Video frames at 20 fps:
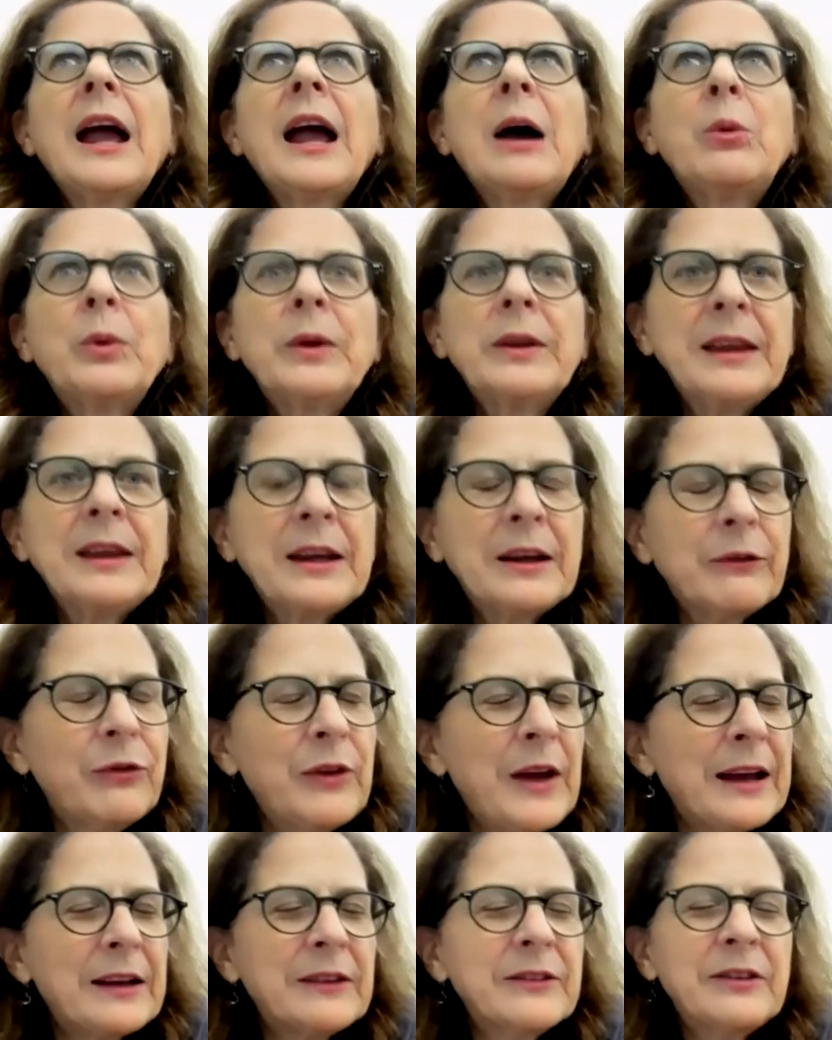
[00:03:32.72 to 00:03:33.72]
And we think
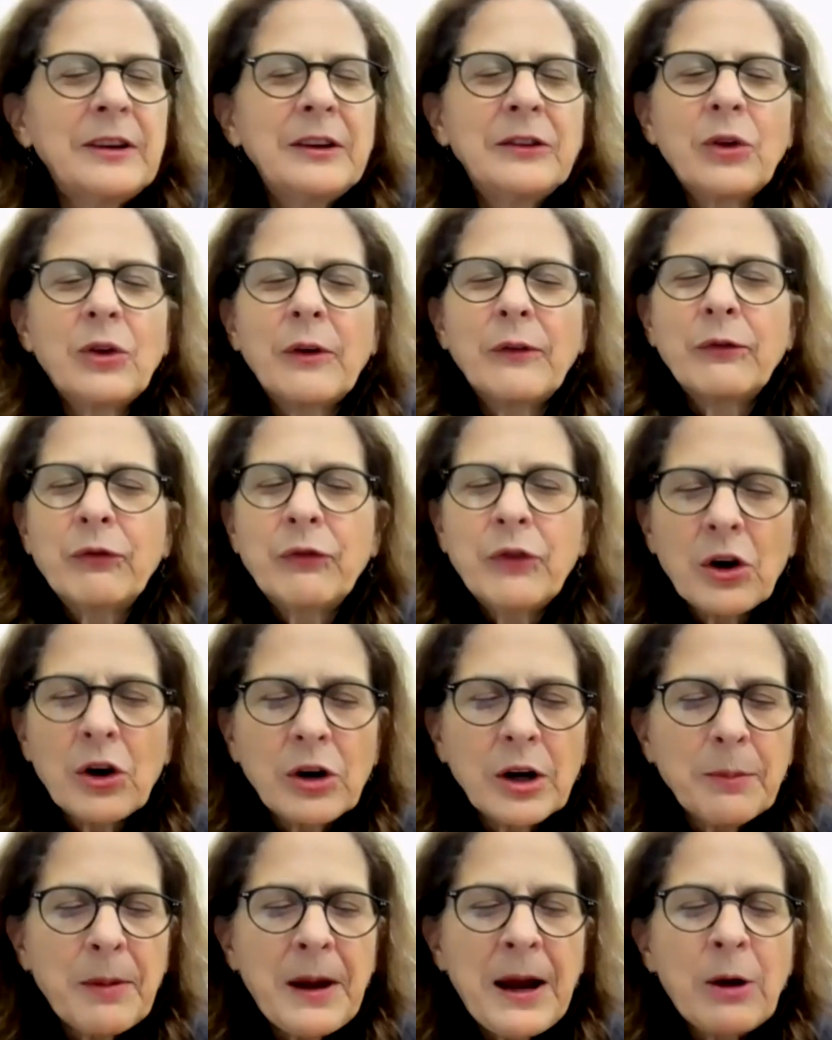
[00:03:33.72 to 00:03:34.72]
vaccines are
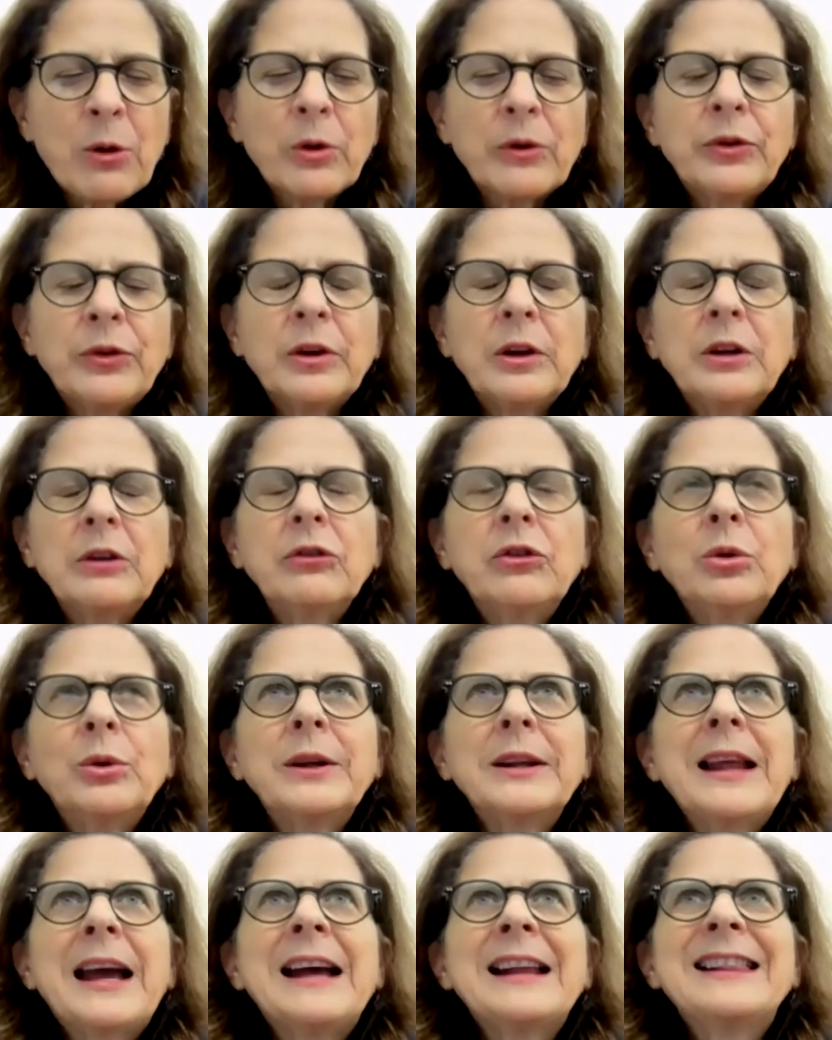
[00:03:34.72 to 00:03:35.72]
very powerful in
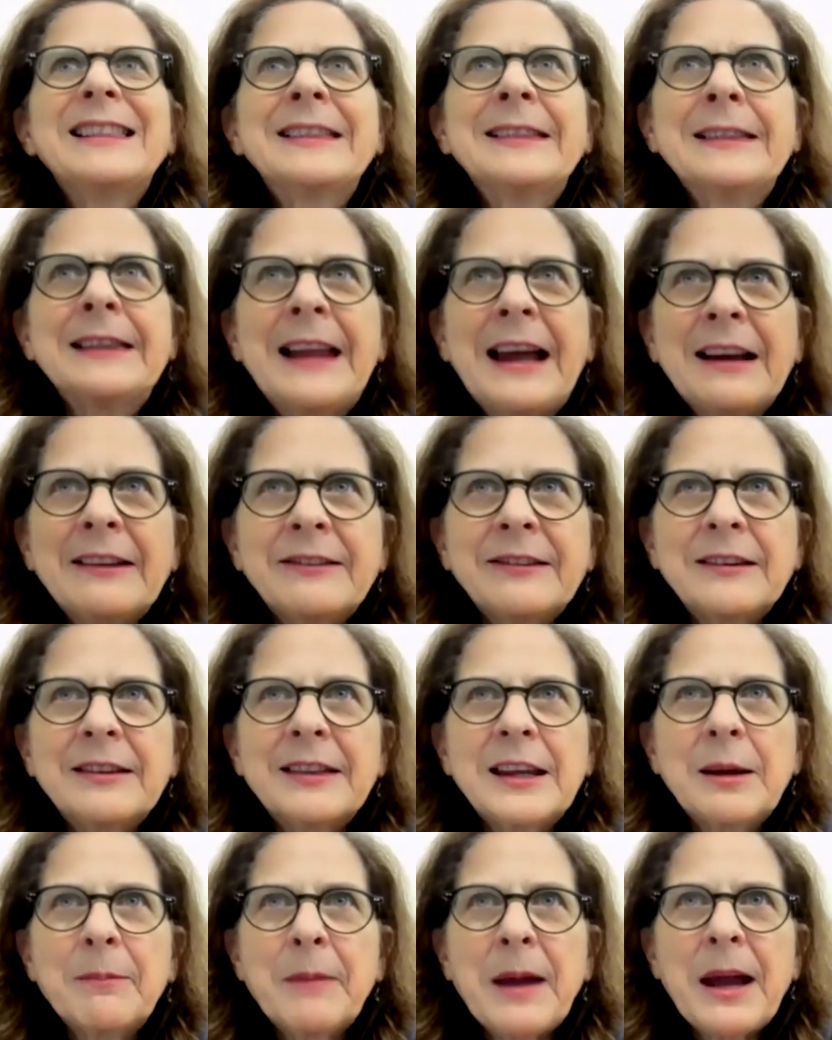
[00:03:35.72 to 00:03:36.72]
doing that,
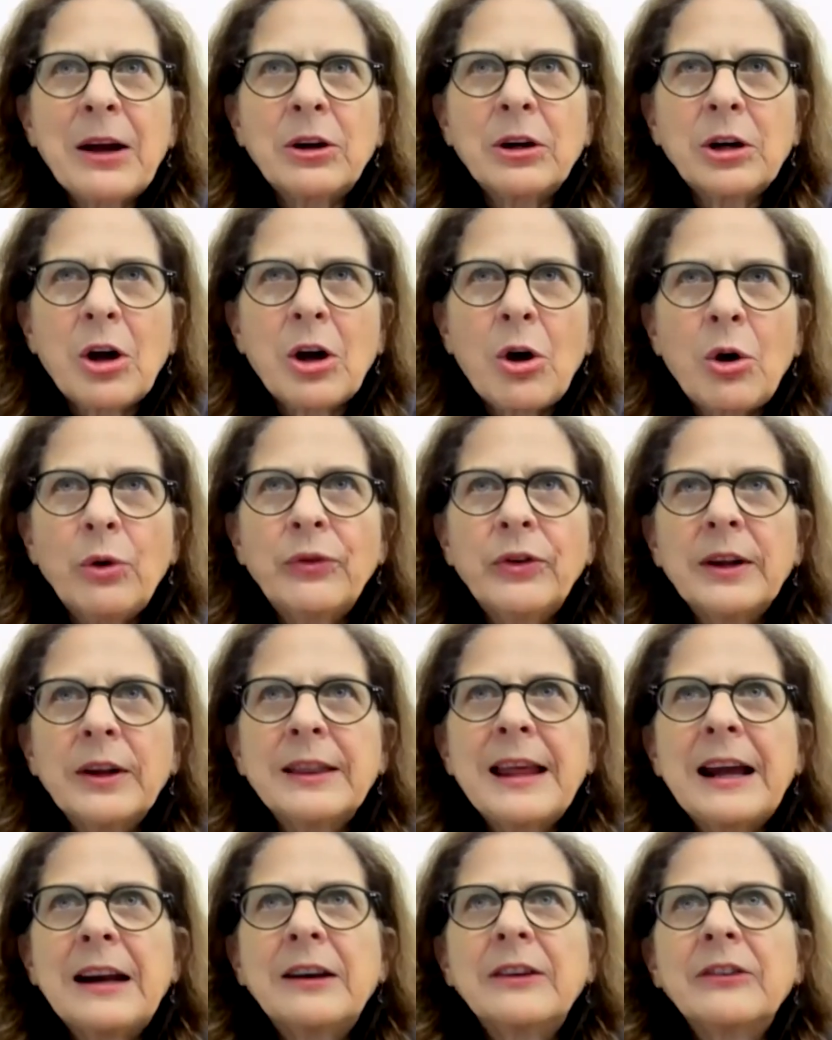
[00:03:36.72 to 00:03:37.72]
lessen the amount of
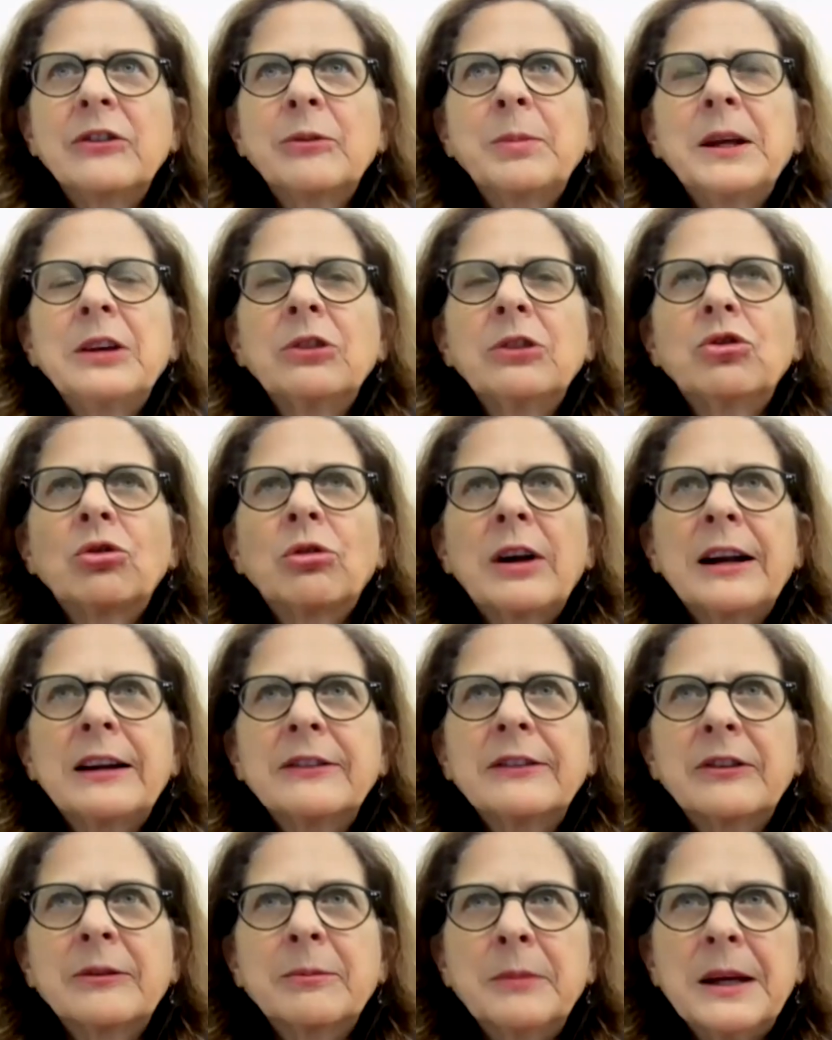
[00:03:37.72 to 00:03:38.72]
COVID that is being
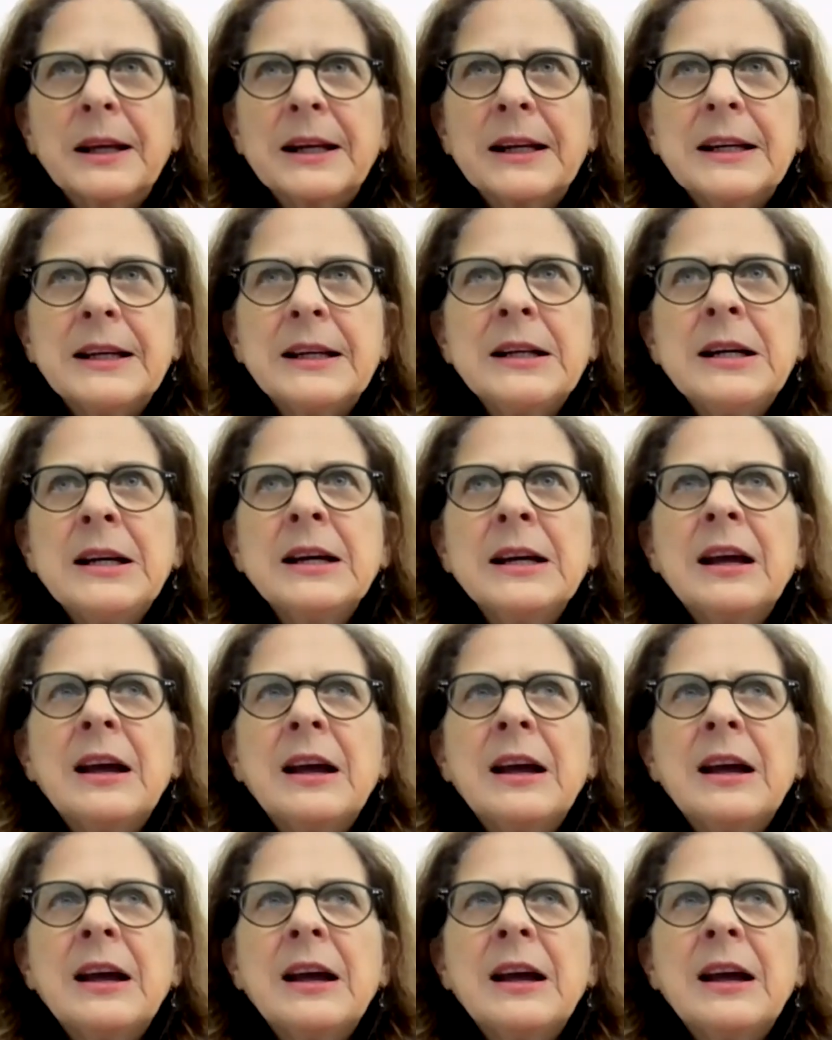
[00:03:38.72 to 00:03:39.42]
transmitted,